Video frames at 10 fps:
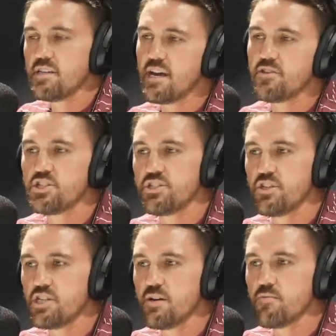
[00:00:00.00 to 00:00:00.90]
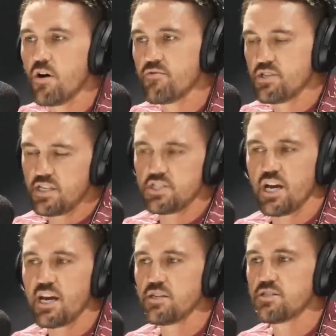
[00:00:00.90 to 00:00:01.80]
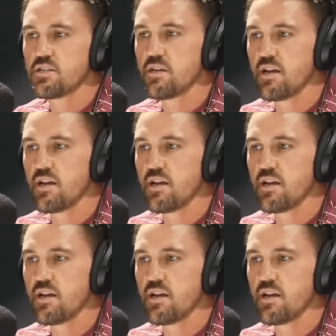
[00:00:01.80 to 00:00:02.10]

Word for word: yeah, the, the gym obviously has changed.